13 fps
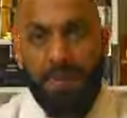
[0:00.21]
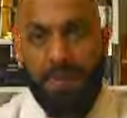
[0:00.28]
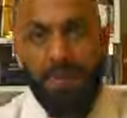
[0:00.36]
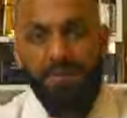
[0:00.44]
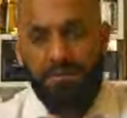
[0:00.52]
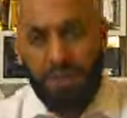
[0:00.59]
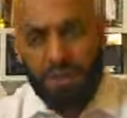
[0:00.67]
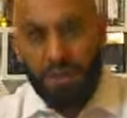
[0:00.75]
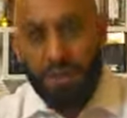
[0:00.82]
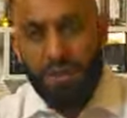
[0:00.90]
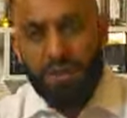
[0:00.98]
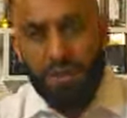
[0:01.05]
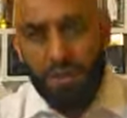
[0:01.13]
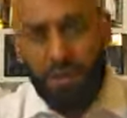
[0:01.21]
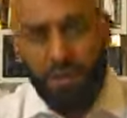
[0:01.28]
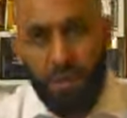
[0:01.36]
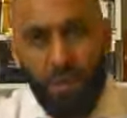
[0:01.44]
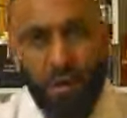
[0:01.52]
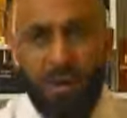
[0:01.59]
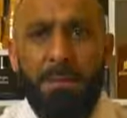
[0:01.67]
Hey folks, what's up?
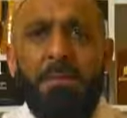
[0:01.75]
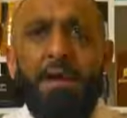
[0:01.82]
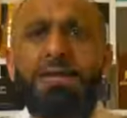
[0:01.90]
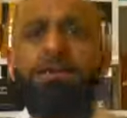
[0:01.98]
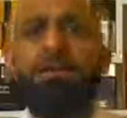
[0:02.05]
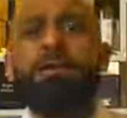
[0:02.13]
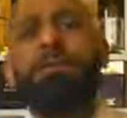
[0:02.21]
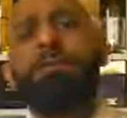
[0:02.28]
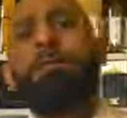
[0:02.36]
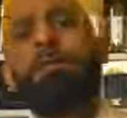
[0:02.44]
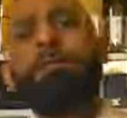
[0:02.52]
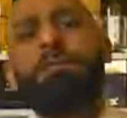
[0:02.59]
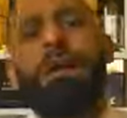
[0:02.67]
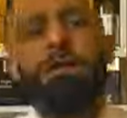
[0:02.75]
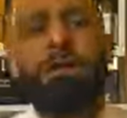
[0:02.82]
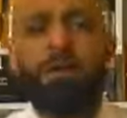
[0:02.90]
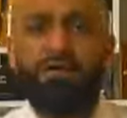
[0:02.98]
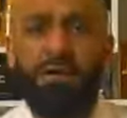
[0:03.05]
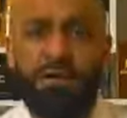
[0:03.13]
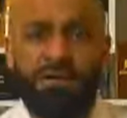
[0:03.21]
Welcome back to Look Good, Smell
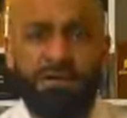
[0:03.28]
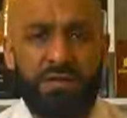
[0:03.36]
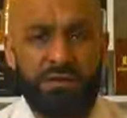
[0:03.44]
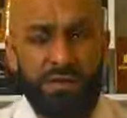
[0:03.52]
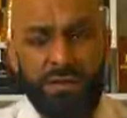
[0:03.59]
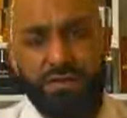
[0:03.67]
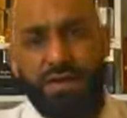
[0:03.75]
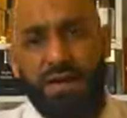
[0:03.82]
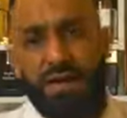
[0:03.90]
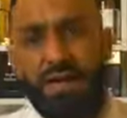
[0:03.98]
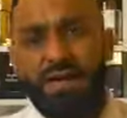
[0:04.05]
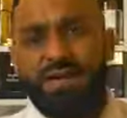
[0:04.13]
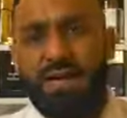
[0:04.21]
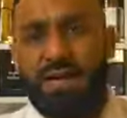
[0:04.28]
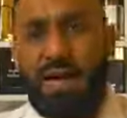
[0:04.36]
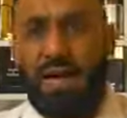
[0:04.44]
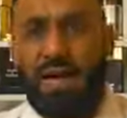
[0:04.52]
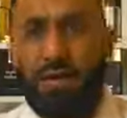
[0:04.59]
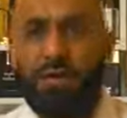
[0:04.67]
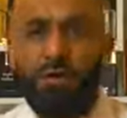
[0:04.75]
Good Fragrance Reviews.
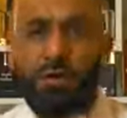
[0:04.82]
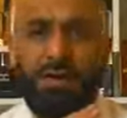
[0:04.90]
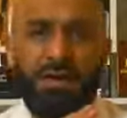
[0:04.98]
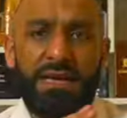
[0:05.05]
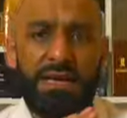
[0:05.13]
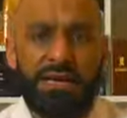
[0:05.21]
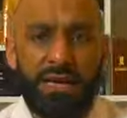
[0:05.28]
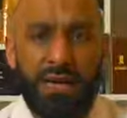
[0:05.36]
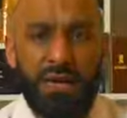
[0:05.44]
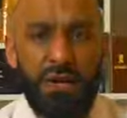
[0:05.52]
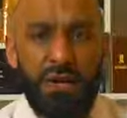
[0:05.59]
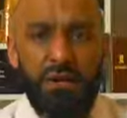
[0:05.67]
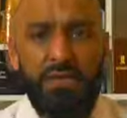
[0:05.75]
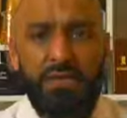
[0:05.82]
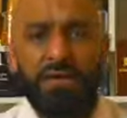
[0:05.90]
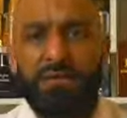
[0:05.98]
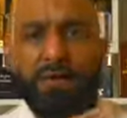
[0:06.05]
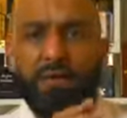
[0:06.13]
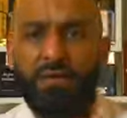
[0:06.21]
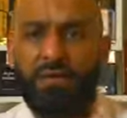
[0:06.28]
Tonight I'm going to be continuing
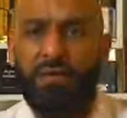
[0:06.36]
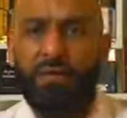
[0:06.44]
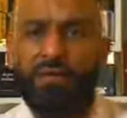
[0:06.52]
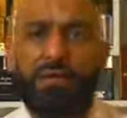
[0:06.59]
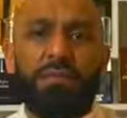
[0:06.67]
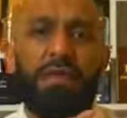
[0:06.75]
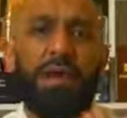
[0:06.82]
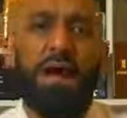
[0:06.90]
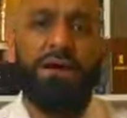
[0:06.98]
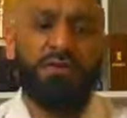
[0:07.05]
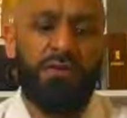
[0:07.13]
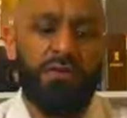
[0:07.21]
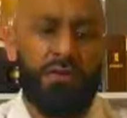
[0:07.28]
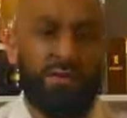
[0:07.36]
with my review from the House of